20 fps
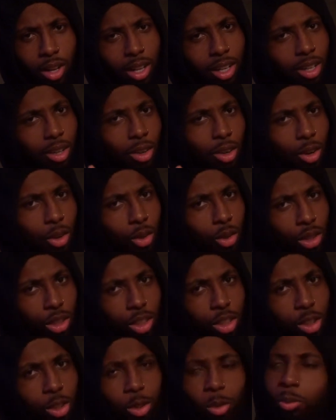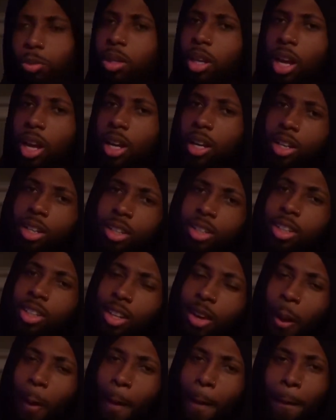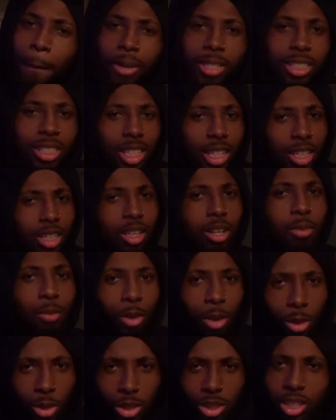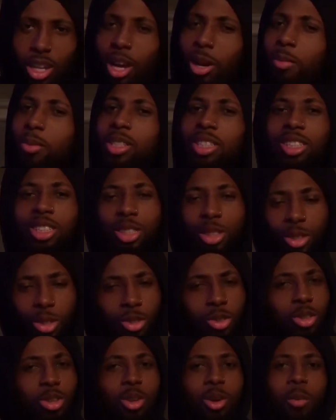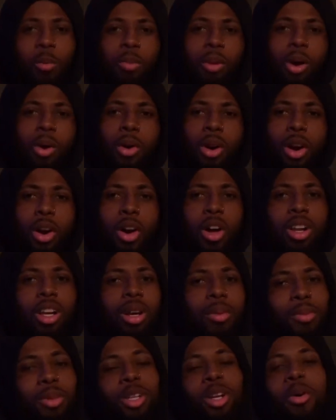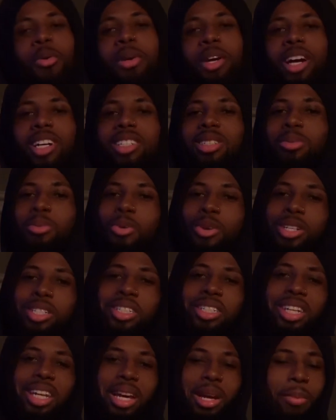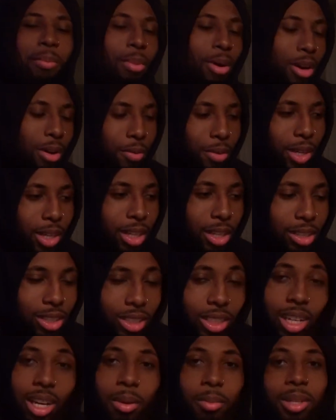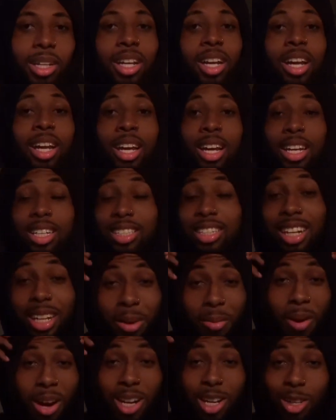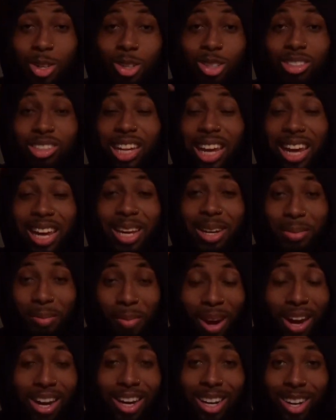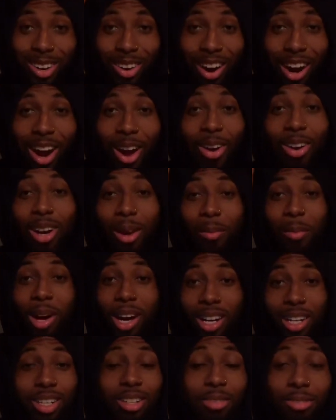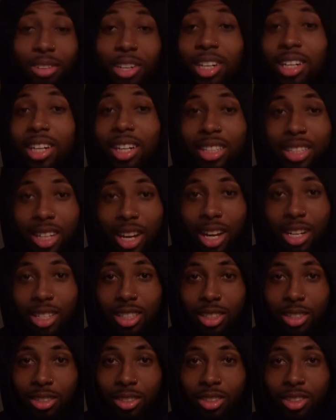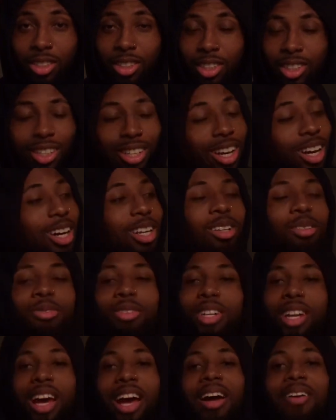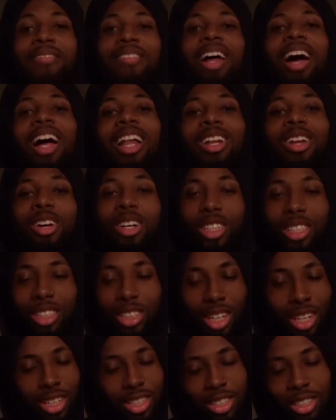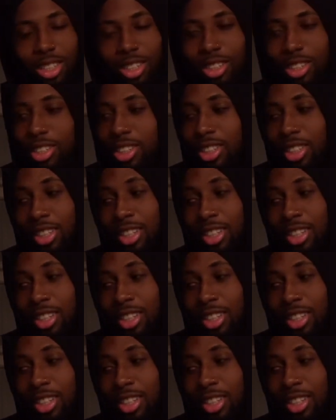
I know an older shoe, but hey. Sneaker reviews coming soon, gonna blow it all up. You know we got some more slam ball videos coming. Is anybody gonna take my crown? I'm undefeated at Sky's Limit. Undefeated, have not lost yet. So,